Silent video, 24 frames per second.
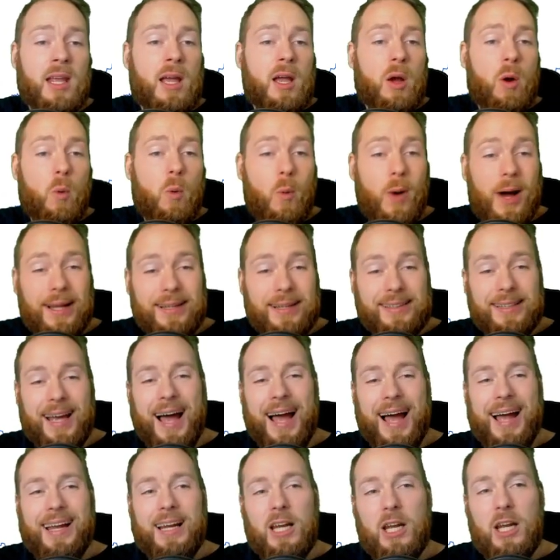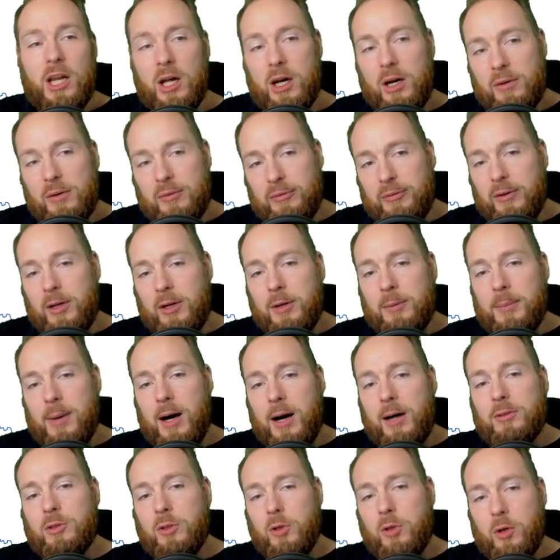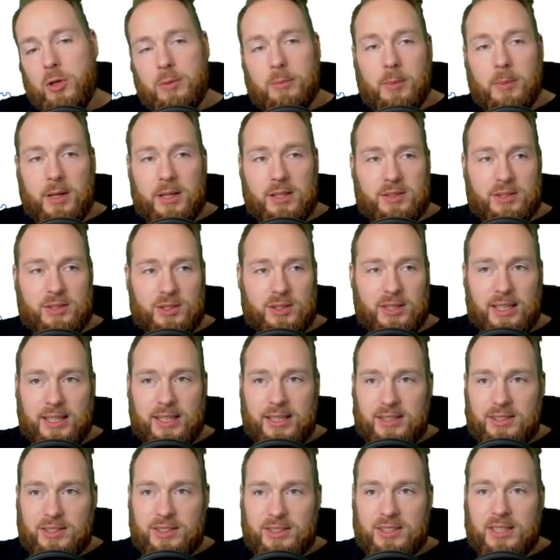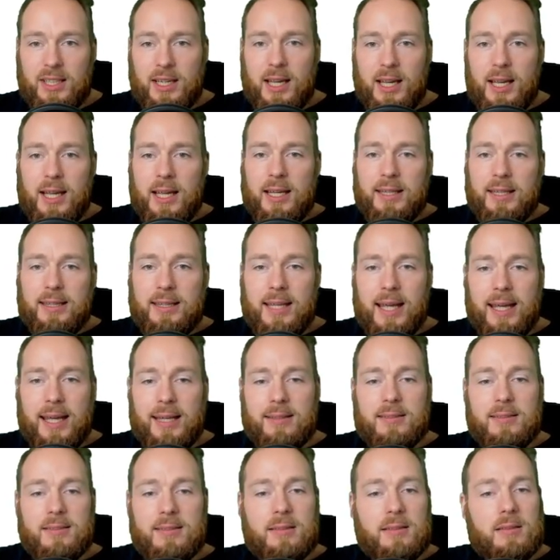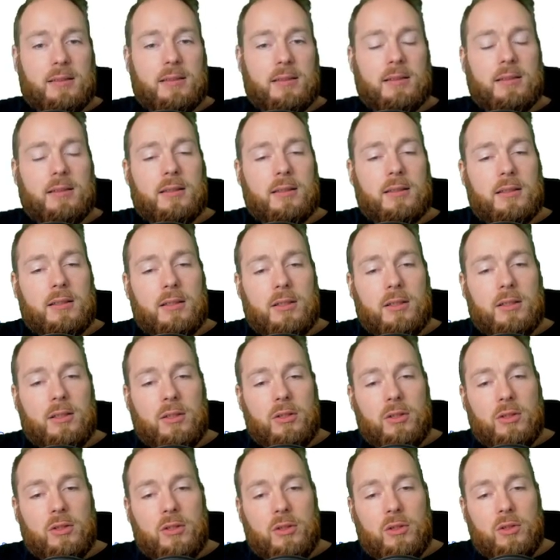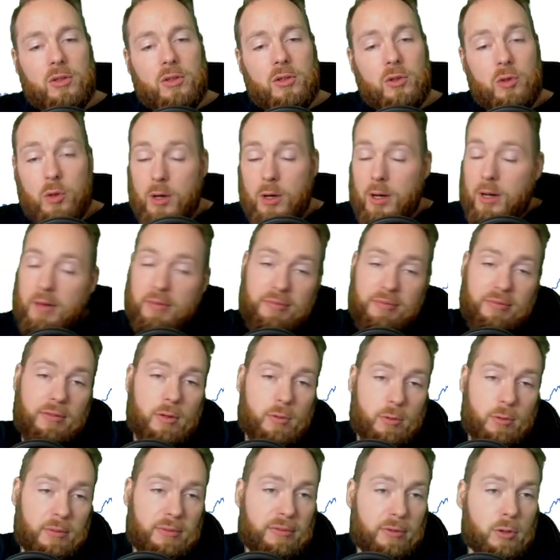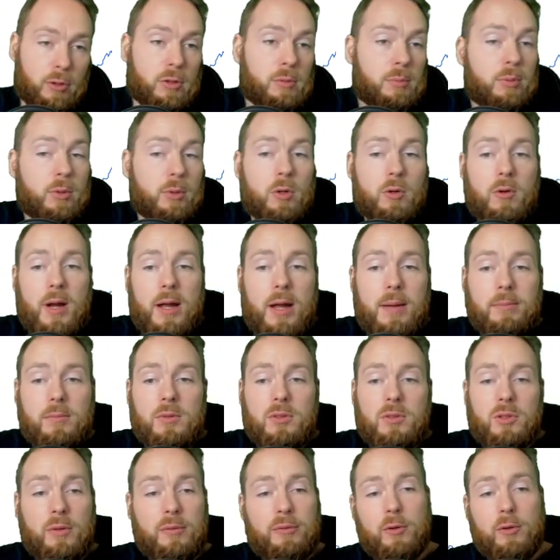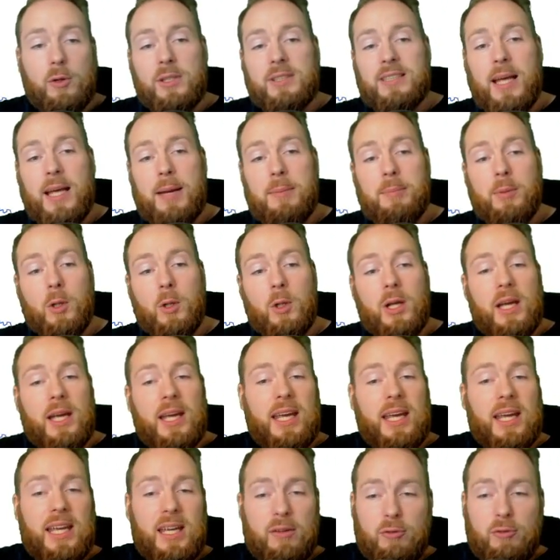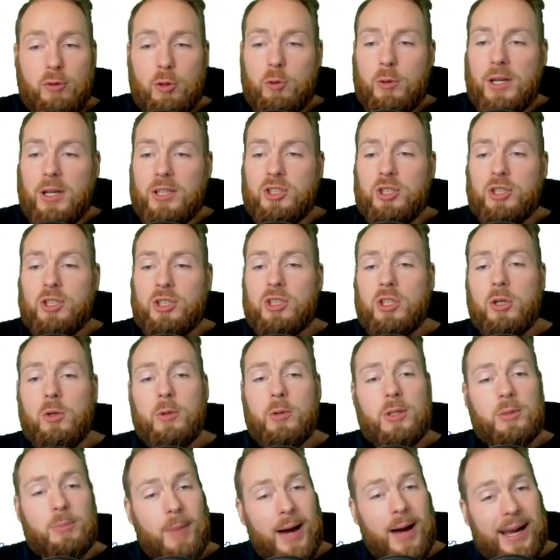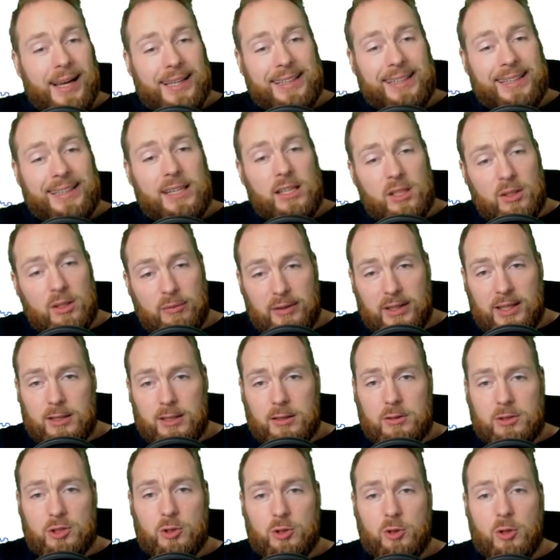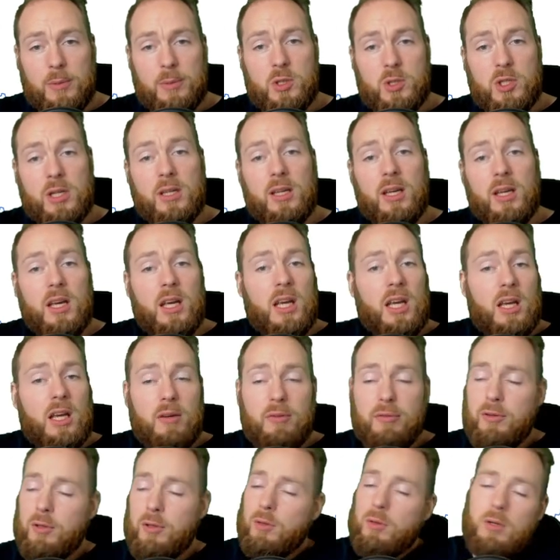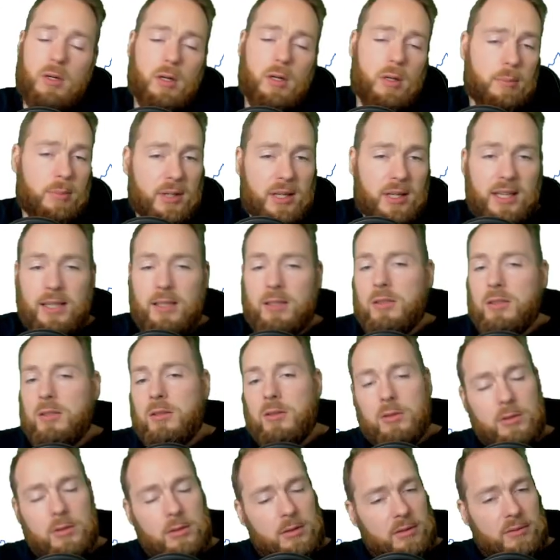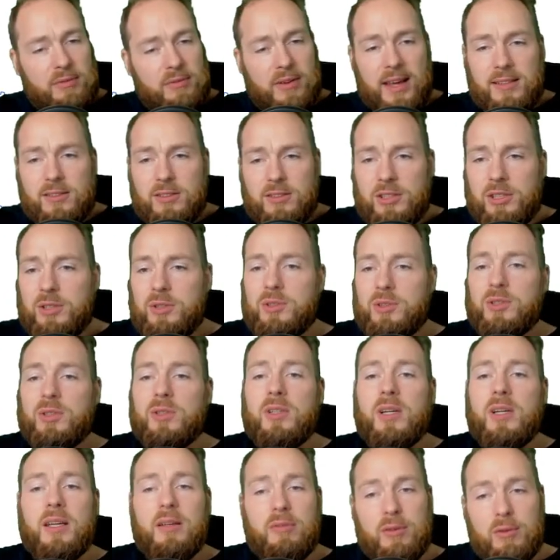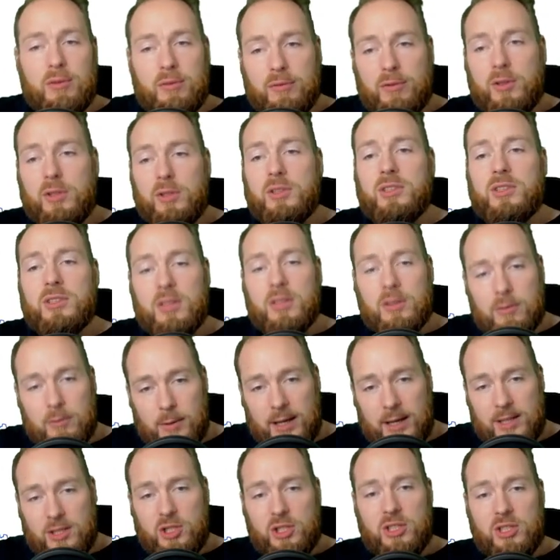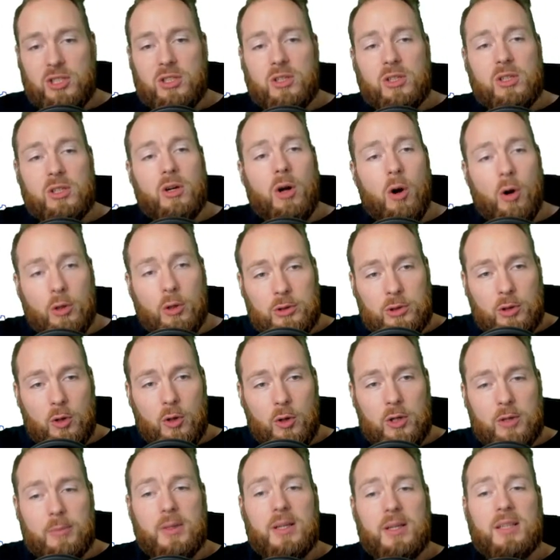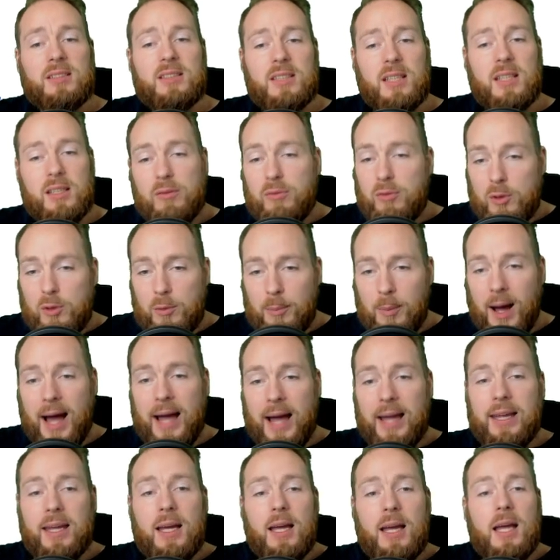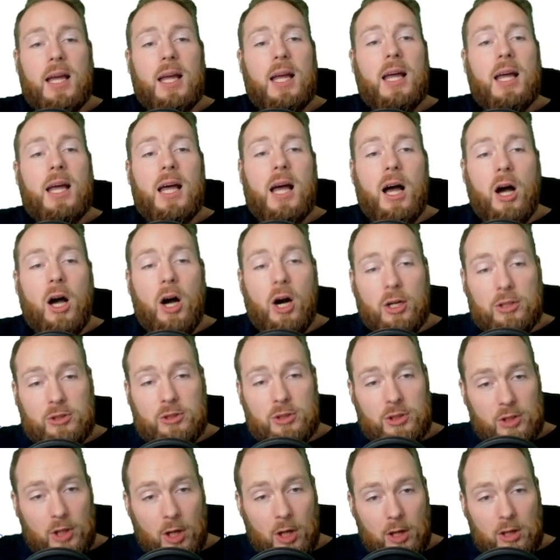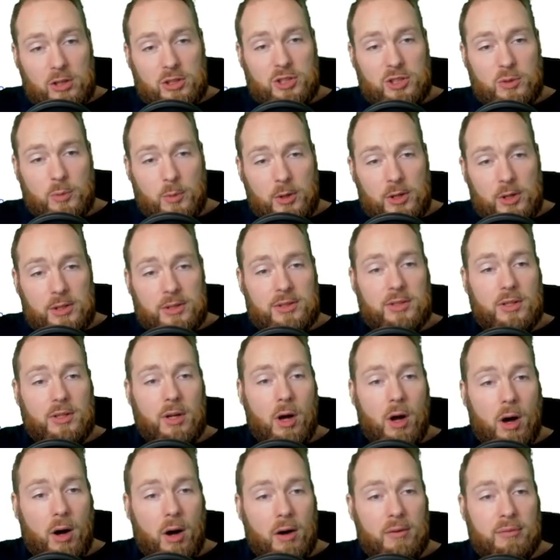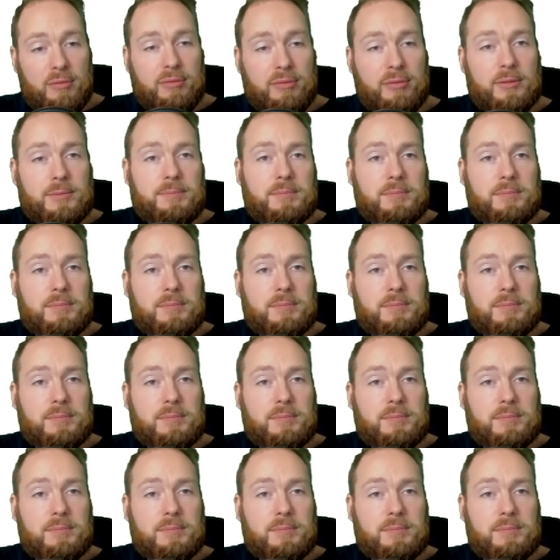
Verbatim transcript: What I love about Coinbase is that you have a referral program. So, for example, if you register with my link in the video description, if you're a beginner or advanced user, if you first register on Coinbase and if you buy $100 worth of